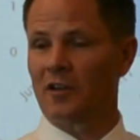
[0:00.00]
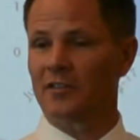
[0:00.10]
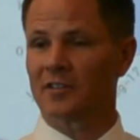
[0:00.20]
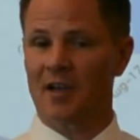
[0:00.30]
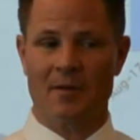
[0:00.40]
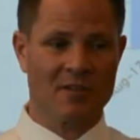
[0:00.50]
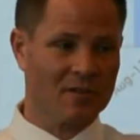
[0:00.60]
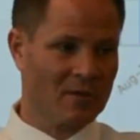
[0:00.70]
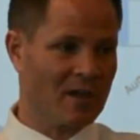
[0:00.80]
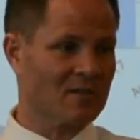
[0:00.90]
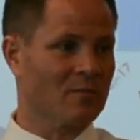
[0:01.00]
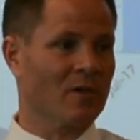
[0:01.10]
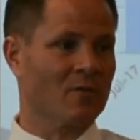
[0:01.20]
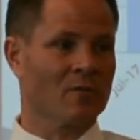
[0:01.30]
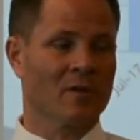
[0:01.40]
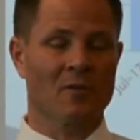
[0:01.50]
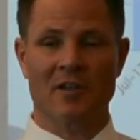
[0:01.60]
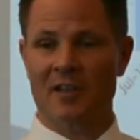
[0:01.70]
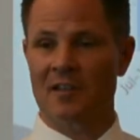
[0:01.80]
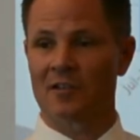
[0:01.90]
all the time until we got to the point where we were
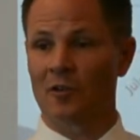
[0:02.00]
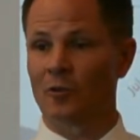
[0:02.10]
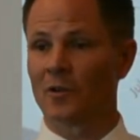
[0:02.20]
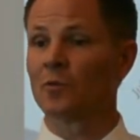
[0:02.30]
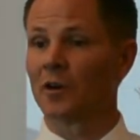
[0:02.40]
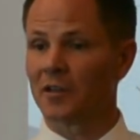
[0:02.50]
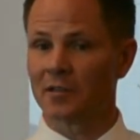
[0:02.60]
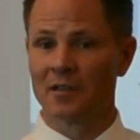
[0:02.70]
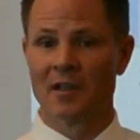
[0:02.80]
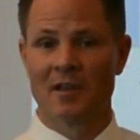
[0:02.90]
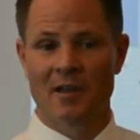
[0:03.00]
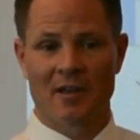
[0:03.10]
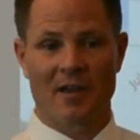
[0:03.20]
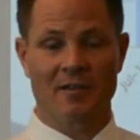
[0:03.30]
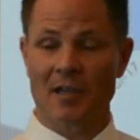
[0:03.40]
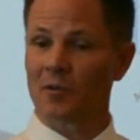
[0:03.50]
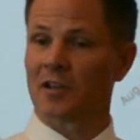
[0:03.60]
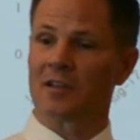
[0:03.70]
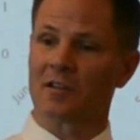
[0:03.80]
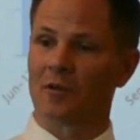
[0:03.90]
hitting the goal we wanted and they were
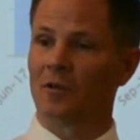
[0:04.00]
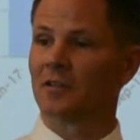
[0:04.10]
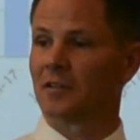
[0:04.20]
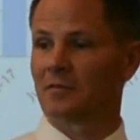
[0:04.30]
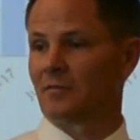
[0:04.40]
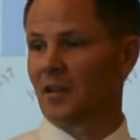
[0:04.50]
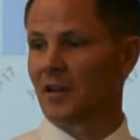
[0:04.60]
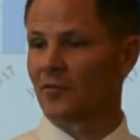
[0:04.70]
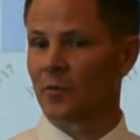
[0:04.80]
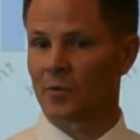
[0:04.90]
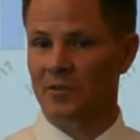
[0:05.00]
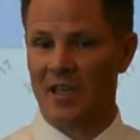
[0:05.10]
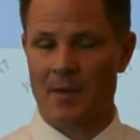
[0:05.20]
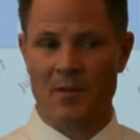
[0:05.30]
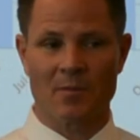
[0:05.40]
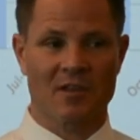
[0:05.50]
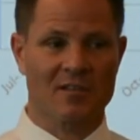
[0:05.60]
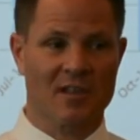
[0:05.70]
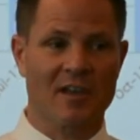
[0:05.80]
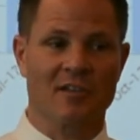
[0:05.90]
hitting the goal and, and everyone was happy because
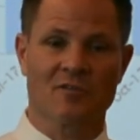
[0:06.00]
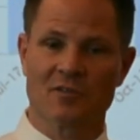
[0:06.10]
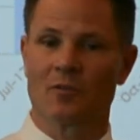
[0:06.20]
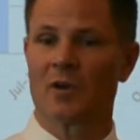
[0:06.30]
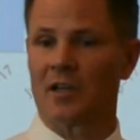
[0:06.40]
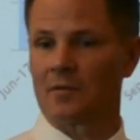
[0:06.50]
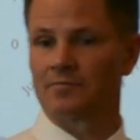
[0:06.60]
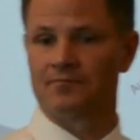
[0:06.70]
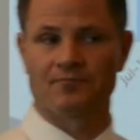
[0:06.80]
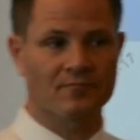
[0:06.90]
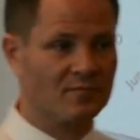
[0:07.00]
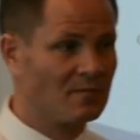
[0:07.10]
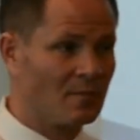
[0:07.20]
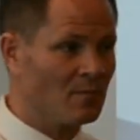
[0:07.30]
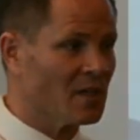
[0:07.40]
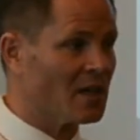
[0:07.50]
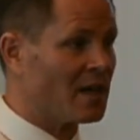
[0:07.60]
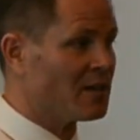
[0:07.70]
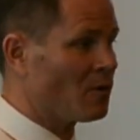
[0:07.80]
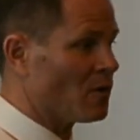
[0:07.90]
they got used to winning and you got
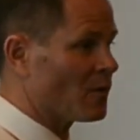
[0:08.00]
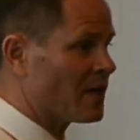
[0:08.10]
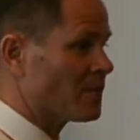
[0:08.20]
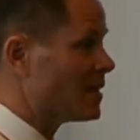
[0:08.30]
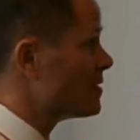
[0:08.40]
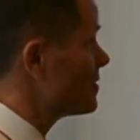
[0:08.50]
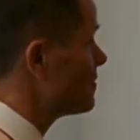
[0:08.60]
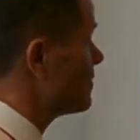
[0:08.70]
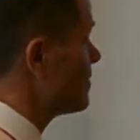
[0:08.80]
to know what winning means